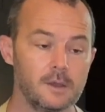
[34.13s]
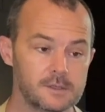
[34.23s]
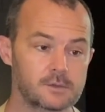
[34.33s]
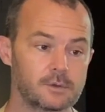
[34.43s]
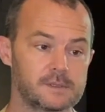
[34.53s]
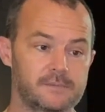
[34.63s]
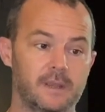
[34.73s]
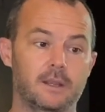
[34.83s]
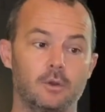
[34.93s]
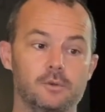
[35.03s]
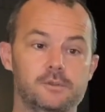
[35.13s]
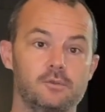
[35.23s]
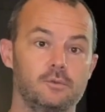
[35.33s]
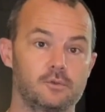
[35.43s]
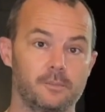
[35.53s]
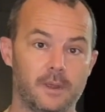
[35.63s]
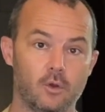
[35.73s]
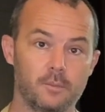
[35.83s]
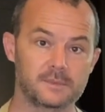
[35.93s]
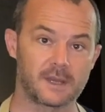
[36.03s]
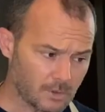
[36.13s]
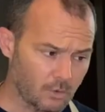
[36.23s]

So it's very close to my hometown.